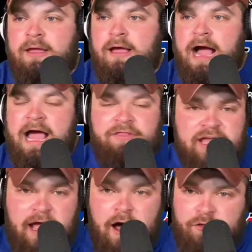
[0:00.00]
I
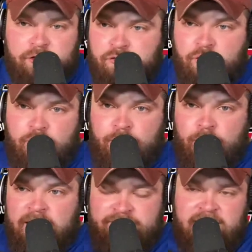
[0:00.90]
think others
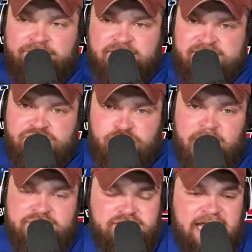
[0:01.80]
if the
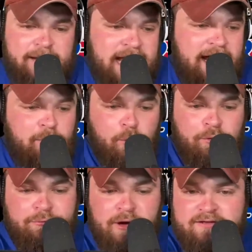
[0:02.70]
situation came down to it
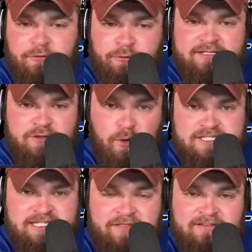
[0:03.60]
where Araiza
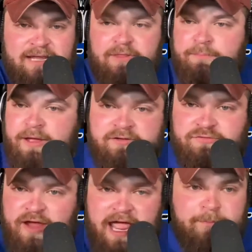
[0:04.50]
wasn't on the team, the Bills
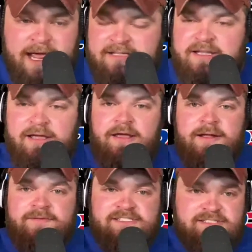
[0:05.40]
fan base
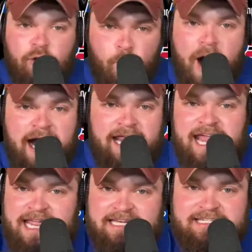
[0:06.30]
still wanted
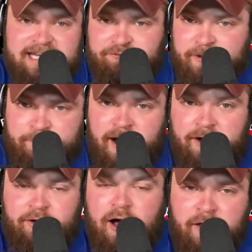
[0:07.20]
a different
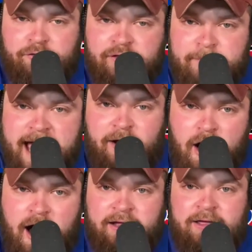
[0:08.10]
punter other than Matt
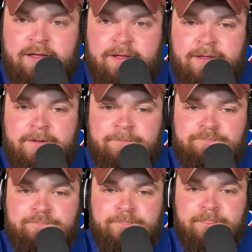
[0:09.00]
Hawk.
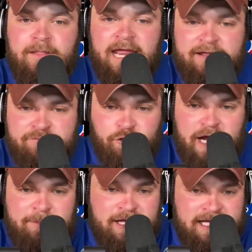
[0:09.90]
And if you're
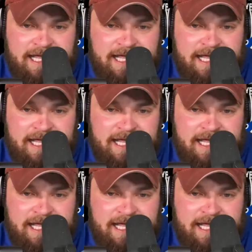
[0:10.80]
able to get a